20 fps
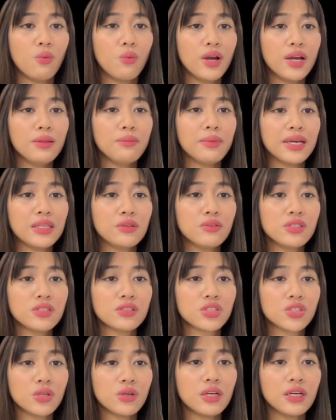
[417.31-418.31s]
while
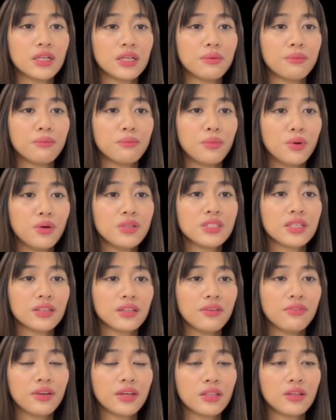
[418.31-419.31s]
MyNews show a more
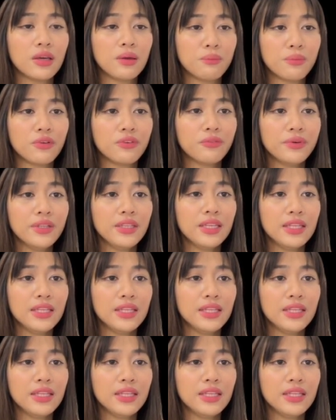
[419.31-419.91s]
significant improvement